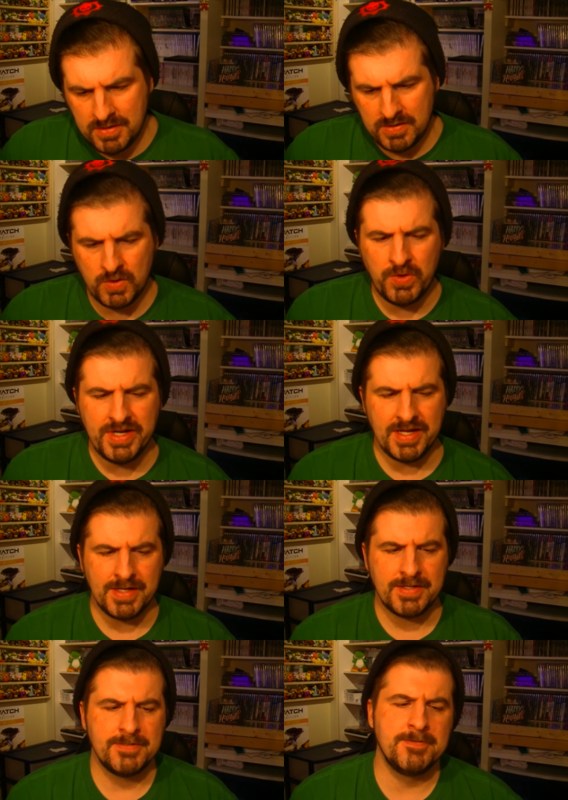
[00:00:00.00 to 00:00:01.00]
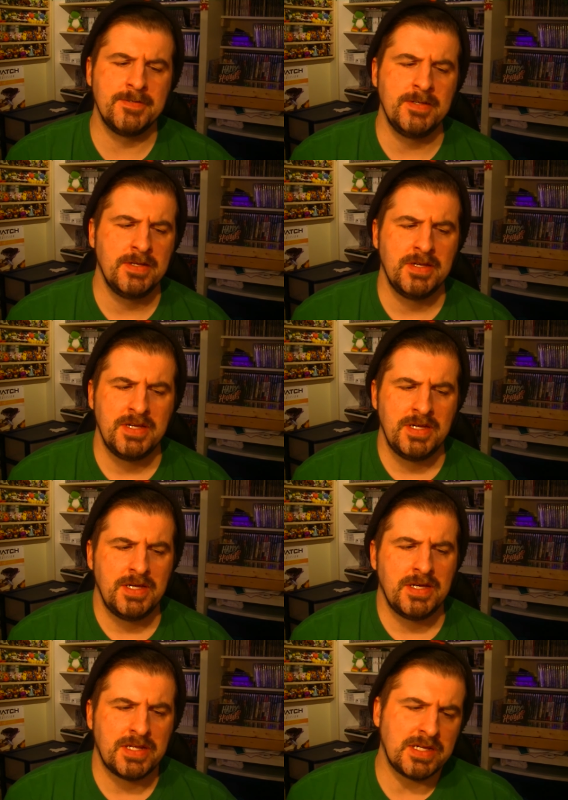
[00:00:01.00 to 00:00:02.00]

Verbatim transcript: Quitting. I